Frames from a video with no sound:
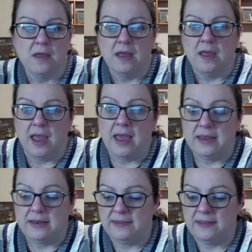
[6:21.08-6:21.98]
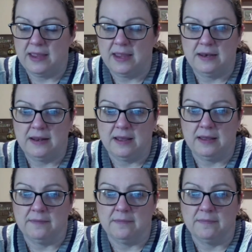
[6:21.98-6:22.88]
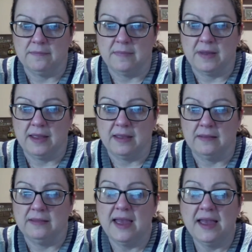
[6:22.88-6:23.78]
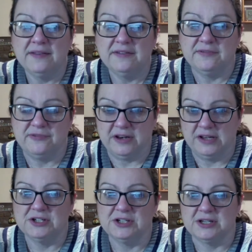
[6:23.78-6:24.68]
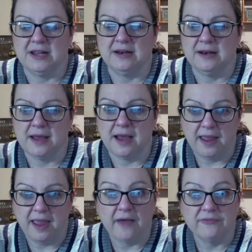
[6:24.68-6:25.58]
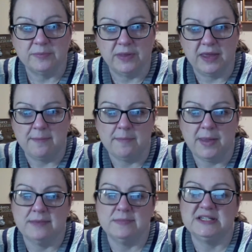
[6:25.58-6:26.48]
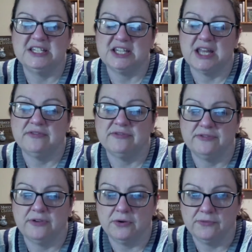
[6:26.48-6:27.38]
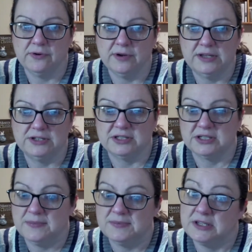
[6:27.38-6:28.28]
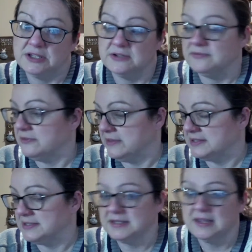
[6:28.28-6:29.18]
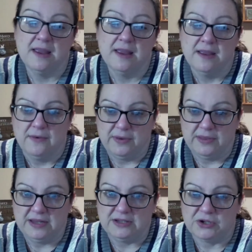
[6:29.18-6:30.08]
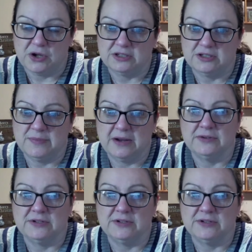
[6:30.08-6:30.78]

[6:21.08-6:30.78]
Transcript: And then my last finish, and I have to blame Pam and Steph over at Just Keep Stitching for this, when they talked about